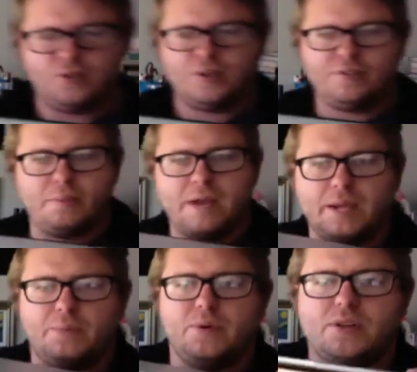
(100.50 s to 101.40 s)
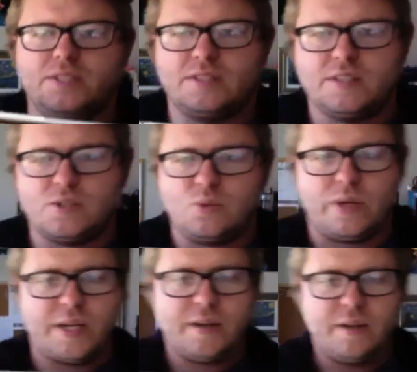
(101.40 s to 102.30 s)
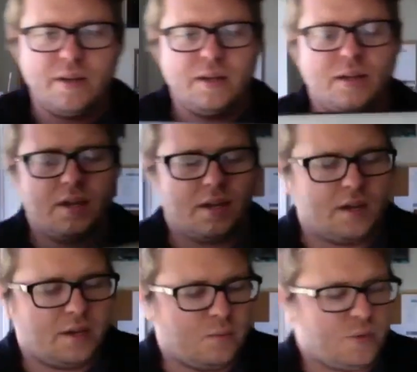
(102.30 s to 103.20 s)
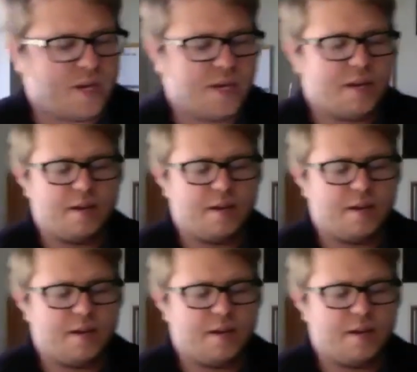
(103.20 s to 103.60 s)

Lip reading: few different MacBooks this week. We got